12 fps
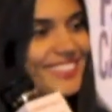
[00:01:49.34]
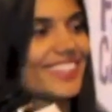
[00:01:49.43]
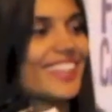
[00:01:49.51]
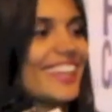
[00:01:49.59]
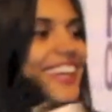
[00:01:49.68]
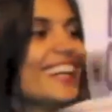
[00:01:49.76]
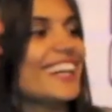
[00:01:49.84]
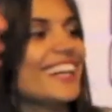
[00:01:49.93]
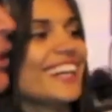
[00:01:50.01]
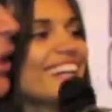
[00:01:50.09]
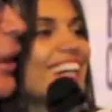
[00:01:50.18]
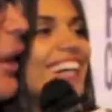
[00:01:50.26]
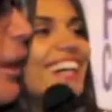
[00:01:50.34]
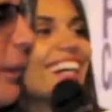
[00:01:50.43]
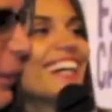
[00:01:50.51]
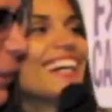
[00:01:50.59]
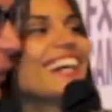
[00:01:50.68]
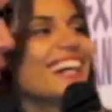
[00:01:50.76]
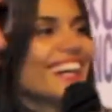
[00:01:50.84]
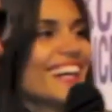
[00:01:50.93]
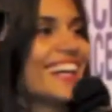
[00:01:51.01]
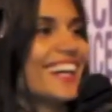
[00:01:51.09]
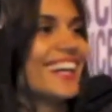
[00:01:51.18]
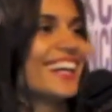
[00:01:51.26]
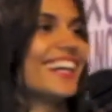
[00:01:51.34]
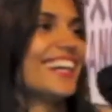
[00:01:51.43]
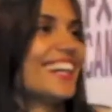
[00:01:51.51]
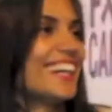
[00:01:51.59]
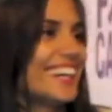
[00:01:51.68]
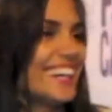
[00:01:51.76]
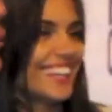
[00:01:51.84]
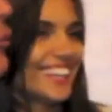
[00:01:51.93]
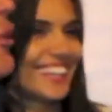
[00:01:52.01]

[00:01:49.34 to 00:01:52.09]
(not speaking)